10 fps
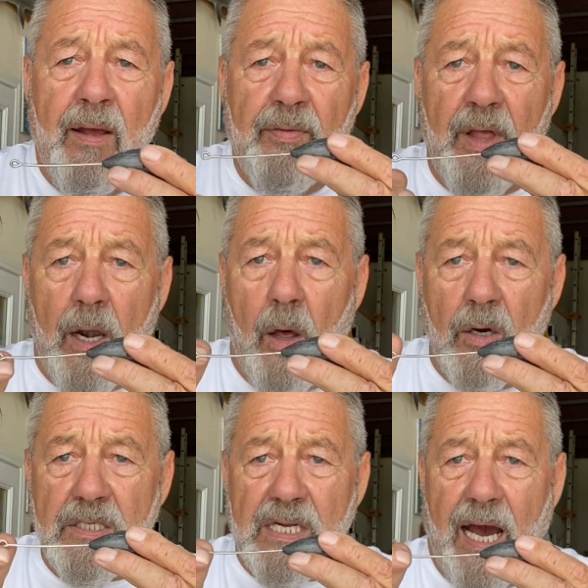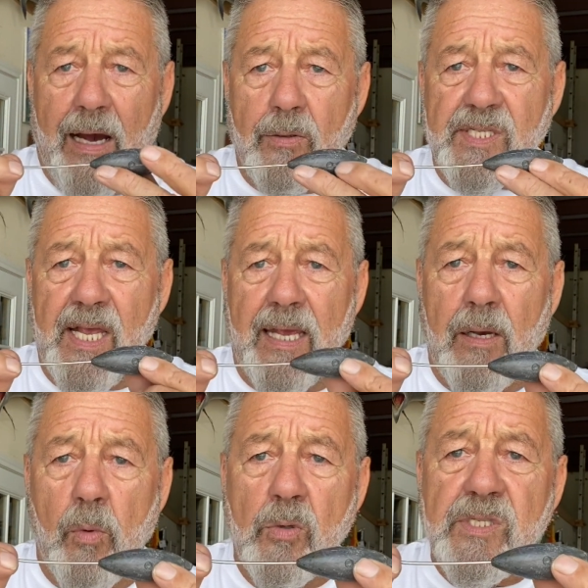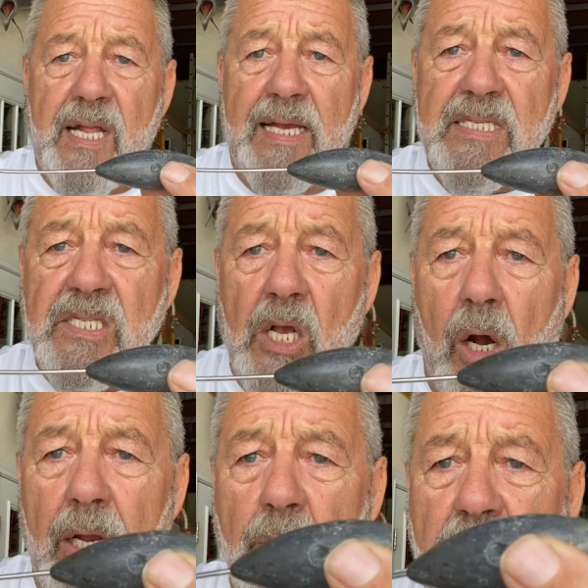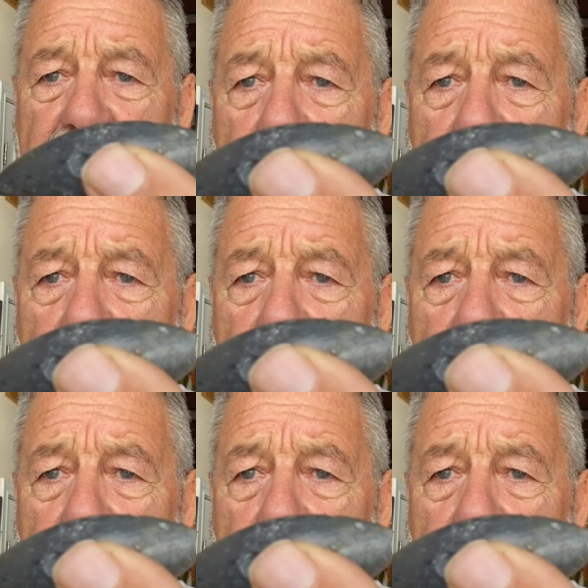The long tail sinker will stay sideways